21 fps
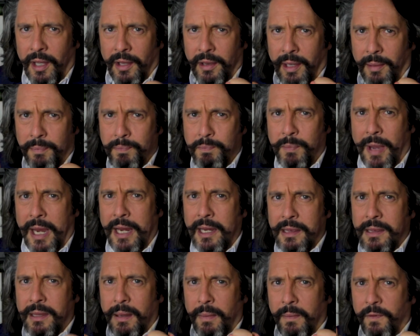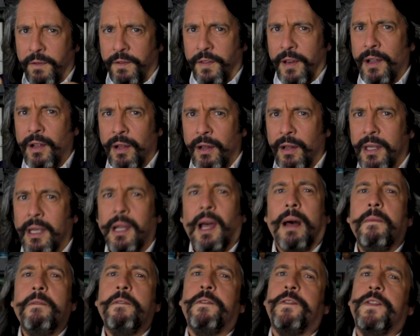that made them feel
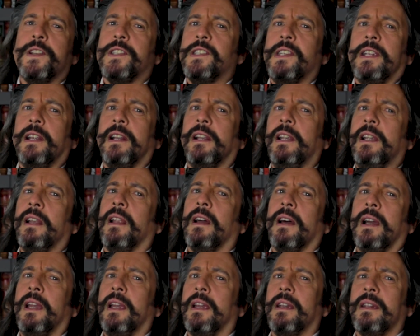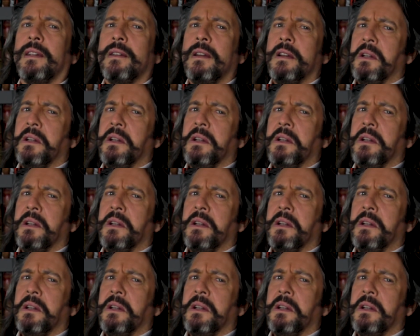comfortingly like